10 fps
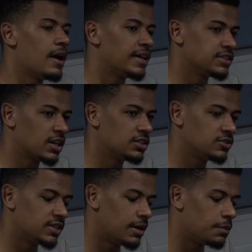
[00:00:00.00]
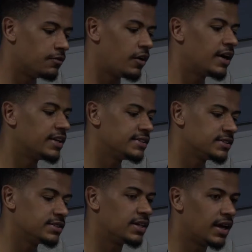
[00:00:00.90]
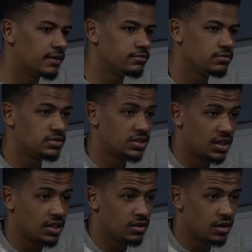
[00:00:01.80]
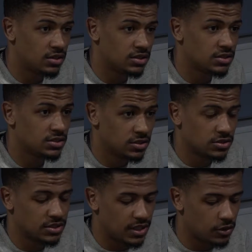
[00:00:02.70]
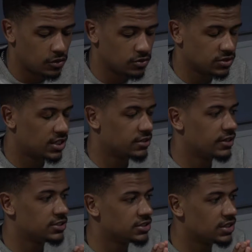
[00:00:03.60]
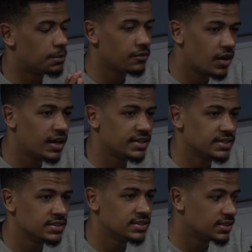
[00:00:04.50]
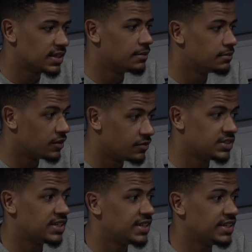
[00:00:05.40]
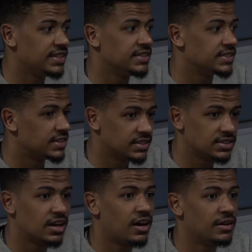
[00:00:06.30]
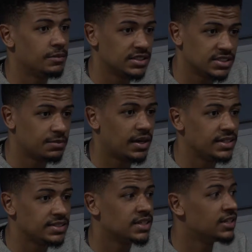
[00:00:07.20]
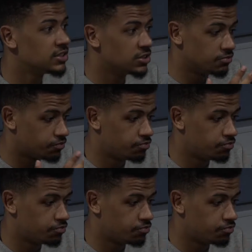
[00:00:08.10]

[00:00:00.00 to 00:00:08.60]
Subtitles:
as a country, they are providing to their youngers, you know, to their youthful generation. They're providing to them the facilities and the time and the space to